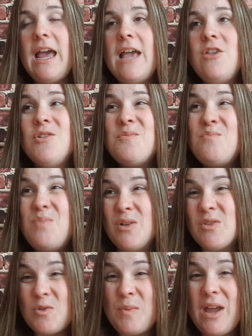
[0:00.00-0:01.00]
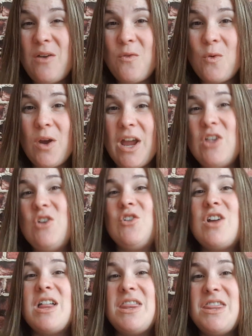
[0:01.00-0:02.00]
and your bills are paid for and you're
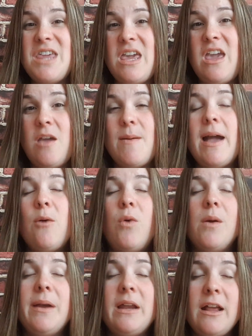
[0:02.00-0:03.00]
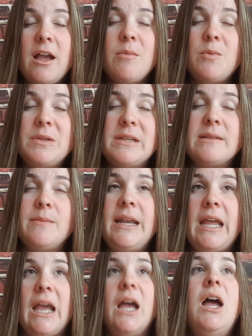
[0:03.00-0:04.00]
not thinking about, oh, where am I going to come up with this
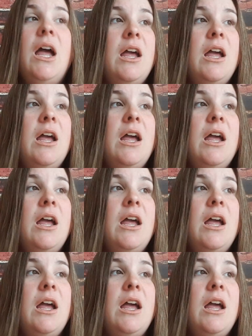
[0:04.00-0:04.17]
money?